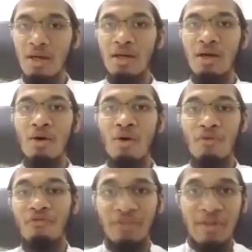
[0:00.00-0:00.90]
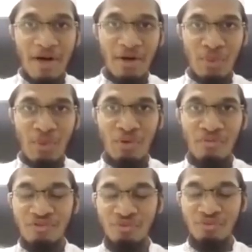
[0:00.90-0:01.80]
Of the part one
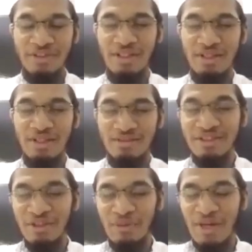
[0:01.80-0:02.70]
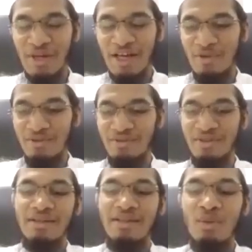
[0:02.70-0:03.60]
of this question, Shirk al-Akbar.
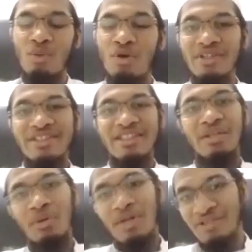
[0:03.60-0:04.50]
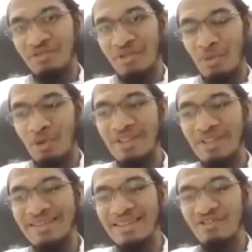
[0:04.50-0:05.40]
Then what is Shirk al-Asghar? What
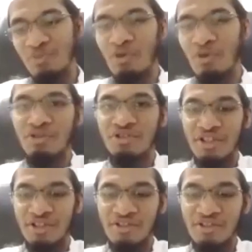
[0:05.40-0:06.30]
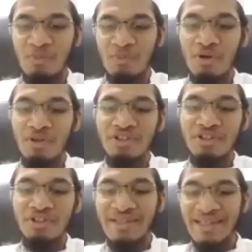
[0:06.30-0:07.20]
is the smaller shirk? Smaller
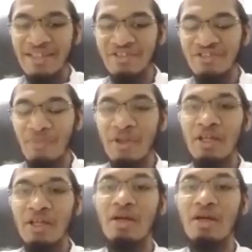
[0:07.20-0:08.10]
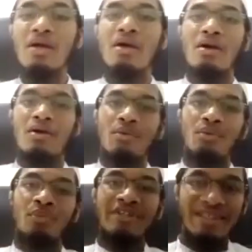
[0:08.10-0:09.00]
shirk is something
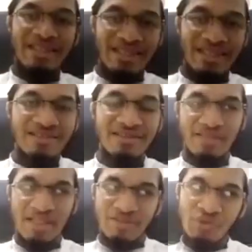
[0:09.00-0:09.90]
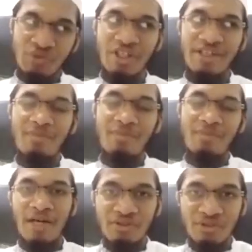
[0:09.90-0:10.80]
which is associating
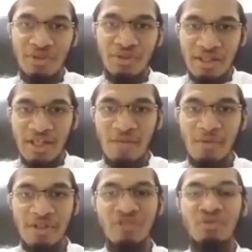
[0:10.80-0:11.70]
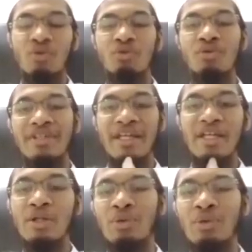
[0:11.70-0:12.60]
partners with Allah, but it is not going to
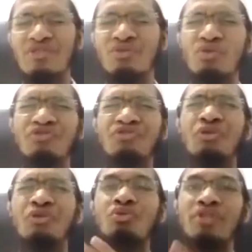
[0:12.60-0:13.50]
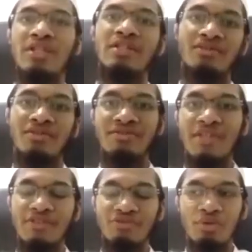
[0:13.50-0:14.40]
take you, it is not so dangerous
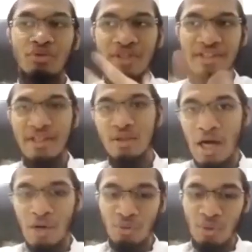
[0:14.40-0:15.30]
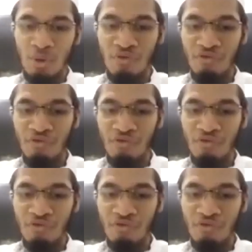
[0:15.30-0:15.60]
that it's not going to take you out of